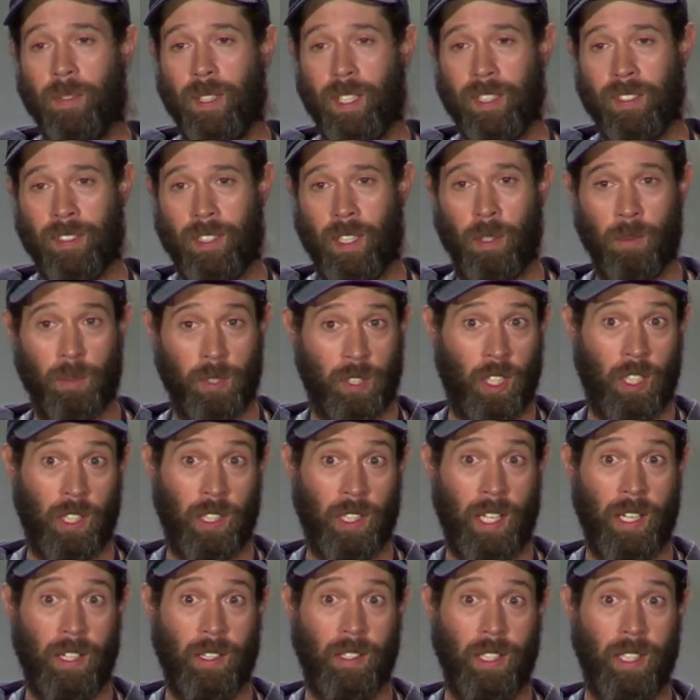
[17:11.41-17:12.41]
is that he was
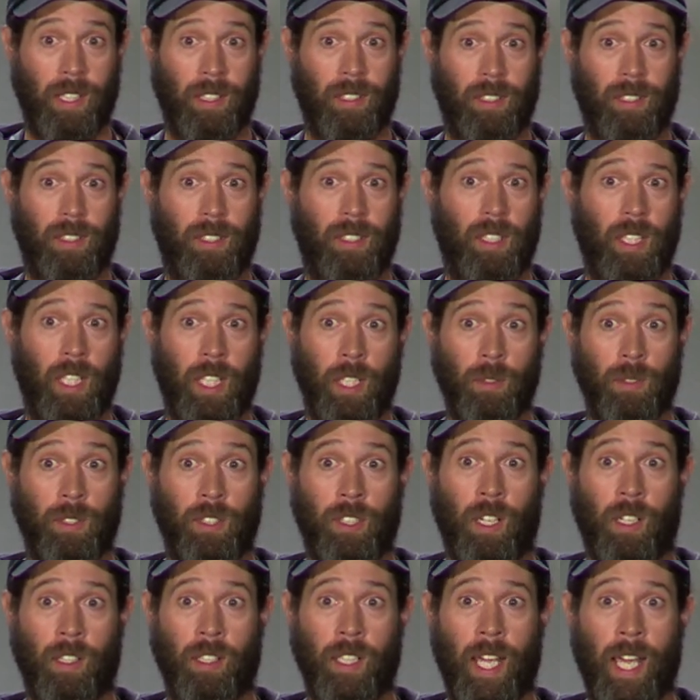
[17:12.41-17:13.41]
hilarious and he was
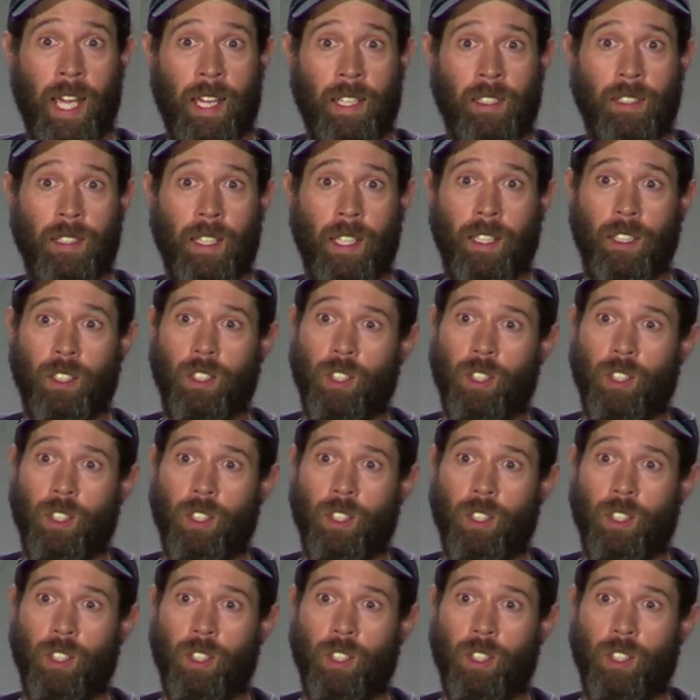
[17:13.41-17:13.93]
sarcastic.